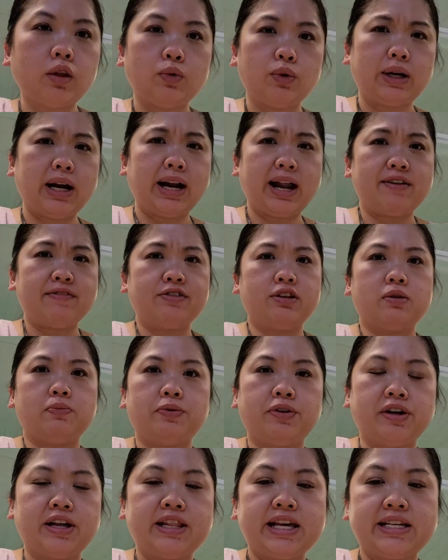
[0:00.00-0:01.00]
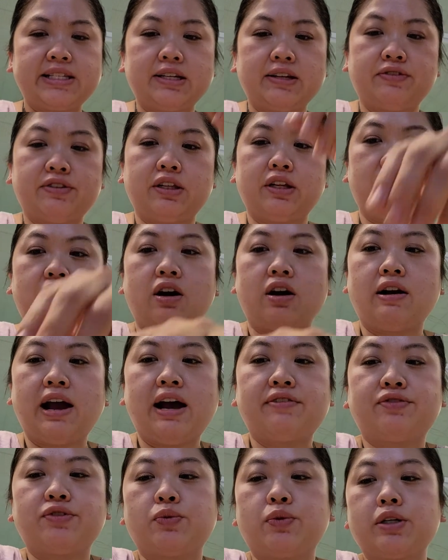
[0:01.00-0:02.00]
without having to bring all that stuff to the car
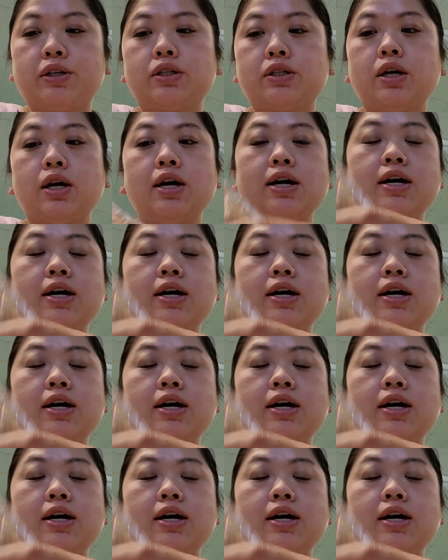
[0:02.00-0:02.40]
afterwards.